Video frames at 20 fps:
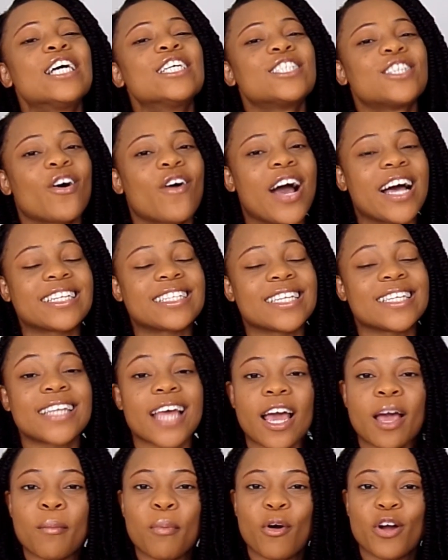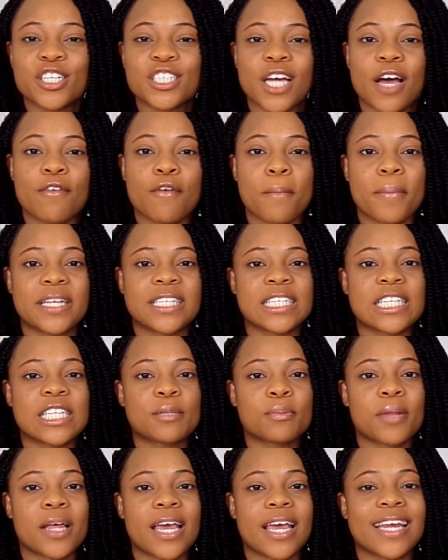So guys, the second portion of a business
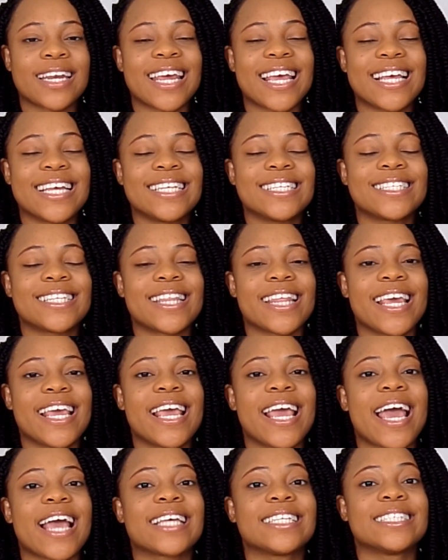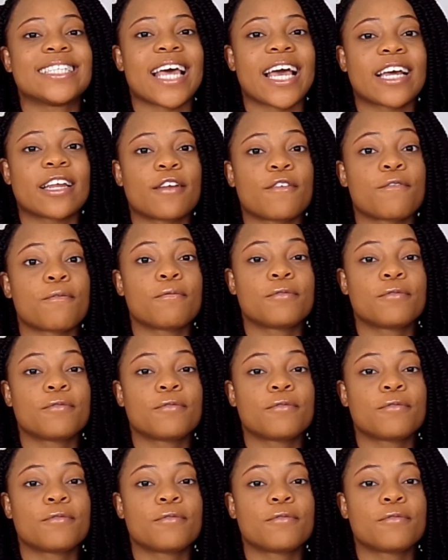plan is the executive